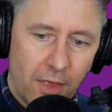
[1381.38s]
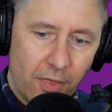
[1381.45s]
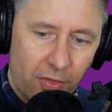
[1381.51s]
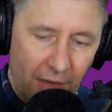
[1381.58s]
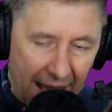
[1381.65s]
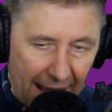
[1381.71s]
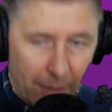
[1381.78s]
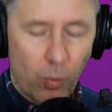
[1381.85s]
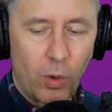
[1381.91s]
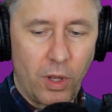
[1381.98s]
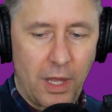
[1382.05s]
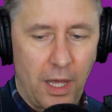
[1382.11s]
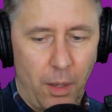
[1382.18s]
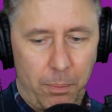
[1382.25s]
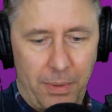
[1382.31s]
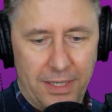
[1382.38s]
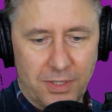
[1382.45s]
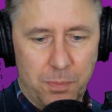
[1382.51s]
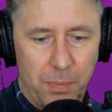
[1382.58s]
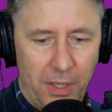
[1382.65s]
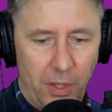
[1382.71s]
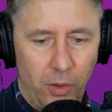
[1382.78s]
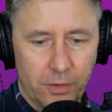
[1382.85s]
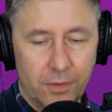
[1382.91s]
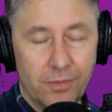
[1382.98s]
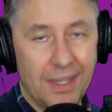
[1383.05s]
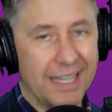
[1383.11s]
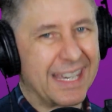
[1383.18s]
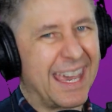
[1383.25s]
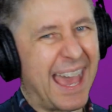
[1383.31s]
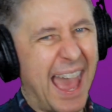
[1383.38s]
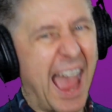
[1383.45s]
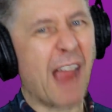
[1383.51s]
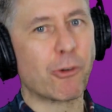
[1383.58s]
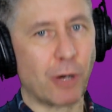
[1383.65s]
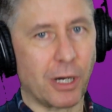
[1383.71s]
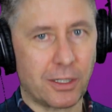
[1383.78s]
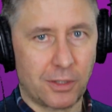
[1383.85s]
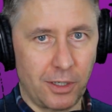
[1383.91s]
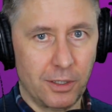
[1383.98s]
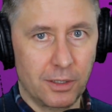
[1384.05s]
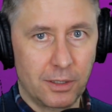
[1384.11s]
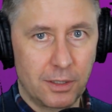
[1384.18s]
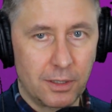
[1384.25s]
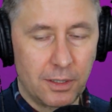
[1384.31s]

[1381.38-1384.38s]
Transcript: That will help us build the character